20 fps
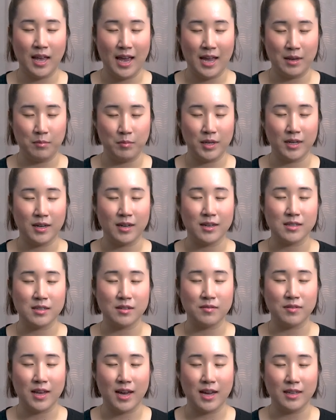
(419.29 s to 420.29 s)
And because
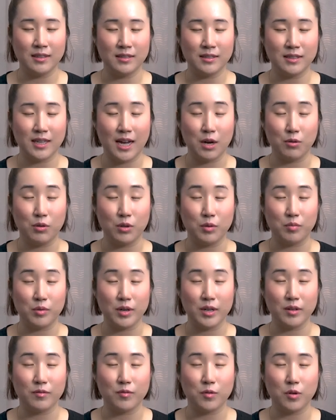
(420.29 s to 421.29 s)
of that, I will
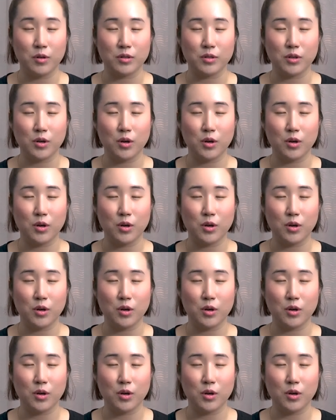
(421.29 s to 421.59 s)
bring forth